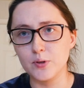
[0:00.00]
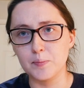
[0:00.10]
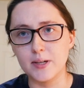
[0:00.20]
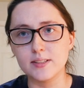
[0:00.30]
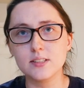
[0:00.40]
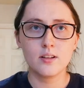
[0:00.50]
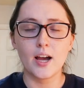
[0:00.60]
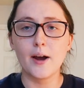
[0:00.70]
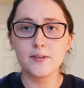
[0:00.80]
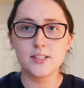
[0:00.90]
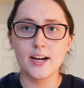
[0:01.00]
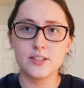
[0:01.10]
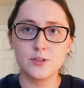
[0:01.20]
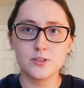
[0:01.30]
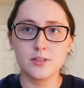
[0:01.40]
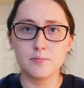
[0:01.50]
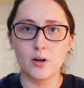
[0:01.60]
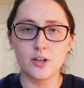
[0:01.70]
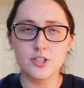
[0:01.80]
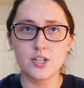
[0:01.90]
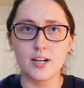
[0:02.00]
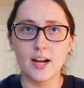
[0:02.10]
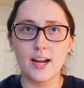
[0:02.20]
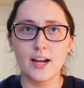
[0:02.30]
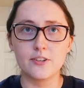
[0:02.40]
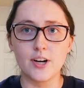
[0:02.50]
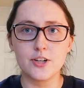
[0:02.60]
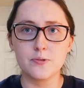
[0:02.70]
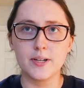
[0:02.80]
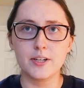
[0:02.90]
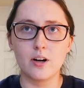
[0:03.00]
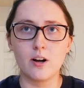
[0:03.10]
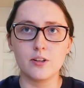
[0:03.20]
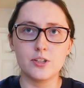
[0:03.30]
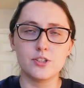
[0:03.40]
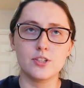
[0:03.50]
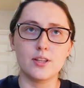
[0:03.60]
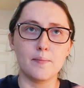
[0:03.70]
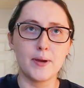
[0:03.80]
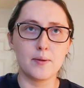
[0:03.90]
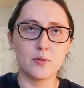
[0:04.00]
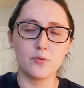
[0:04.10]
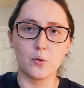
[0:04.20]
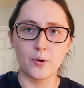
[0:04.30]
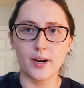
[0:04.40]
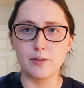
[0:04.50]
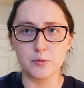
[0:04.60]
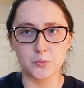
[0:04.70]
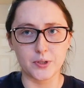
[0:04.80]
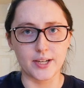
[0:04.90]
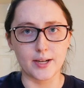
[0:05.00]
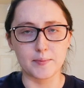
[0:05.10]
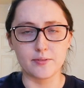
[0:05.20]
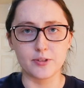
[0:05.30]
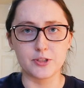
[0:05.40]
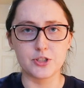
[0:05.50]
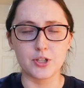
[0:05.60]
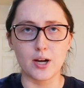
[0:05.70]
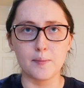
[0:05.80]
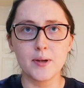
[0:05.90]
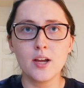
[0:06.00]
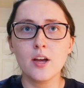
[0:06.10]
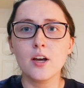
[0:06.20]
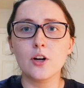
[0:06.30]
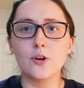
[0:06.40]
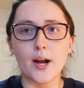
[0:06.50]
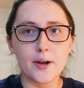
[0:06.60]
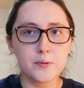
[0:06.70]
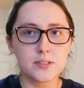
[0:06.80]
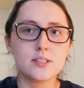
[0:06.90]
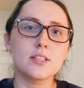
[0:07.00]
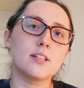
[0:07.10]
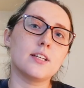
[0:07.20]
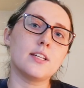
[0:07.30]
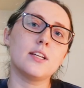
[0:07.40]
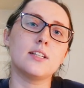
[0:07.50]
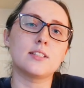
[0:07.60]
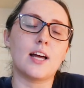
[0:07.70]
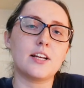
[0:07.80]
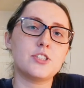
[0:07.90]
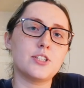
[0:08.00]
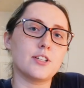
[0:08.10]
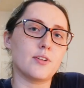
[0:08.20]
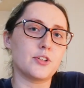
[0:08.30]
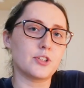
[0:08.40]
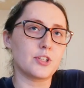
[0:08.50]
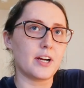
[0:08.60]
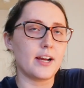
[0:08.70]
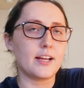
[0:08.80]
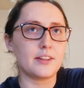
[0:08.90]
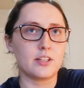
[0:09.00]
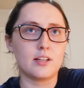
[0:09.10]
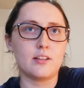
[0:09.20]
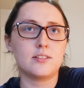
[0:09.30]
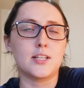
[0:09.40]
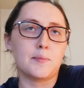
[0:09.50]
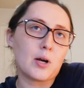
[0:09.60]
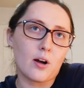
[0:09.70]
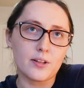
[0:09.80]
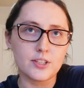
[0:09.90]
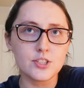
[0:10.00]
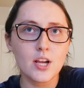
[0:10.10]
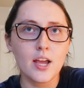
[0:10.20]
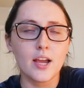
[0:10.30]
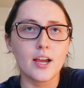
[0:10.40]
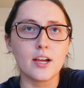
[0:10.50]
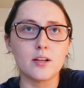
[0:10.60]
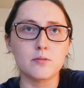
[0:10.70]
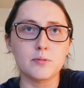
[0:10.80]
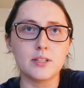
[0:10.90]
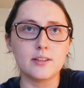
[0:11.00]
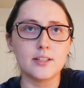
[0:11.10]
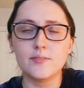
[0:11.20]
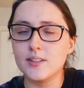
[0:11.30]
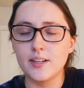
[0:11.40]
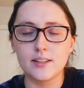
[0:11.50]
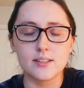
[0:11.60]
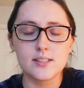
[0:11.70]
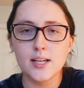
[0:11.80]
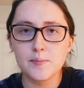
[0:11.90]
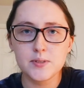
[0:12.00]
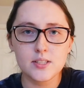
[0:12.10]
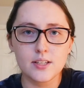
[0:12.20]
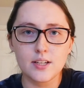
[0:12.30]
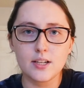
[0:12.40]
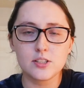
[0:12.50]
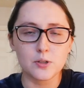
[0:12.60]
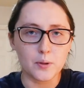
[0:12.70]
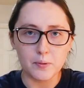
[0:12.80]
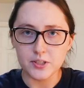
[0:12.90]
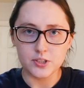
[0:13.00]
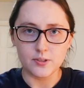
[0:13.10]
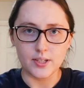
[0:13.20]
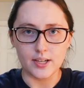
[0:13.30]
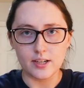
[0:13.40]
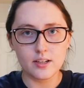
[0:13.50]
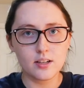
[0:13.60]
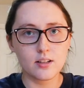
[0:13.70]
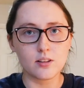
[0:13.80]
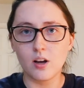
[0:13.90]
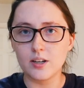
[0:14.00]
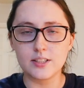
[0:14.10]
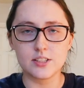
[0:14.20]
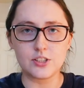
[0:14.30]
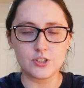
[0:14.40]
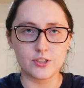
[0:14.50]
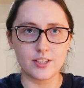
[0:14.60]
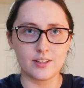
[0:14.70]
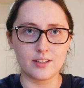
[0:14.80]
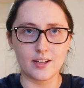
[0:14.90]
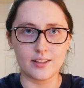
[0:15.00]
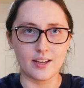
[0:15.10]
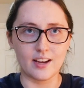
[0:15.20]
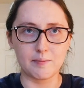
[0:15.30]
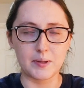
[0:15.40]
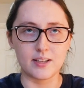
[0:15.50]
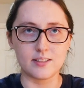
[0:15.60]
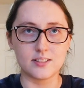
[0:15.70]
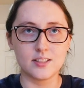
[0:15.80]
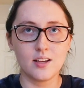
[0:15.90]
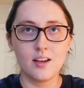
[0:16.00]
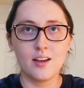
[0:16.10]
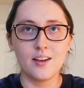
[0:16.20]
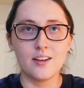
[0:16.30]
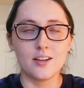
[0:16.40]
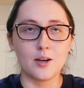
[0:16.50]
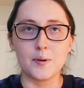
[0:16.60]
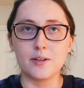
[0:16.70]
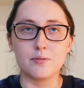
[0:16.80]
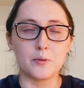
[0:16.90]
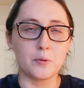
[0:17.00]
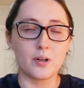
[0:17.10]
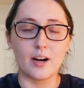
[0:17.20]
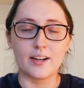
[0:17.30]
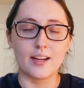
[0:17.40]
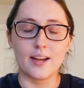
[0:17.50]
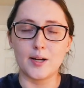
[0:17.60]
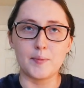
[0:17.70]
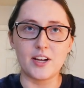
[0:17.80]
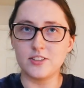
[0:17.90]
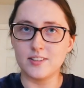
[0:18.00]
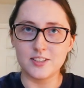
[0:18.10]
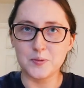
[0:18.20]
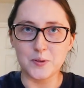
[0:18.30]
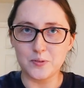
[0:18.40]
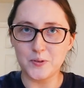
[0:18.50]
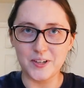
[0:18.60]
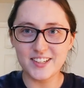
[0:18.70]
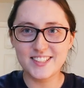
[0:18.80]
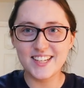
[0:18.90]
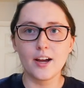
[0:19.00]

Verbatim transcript: four months. I was diagnosed in March and I had graduated college the May before and was working at my first job. Gray was still in his last year of undergrad at the same college and we lived in like the same city so we weren't doing long distance or anything like that because I mean, if we were, I can't imagine this would have worked.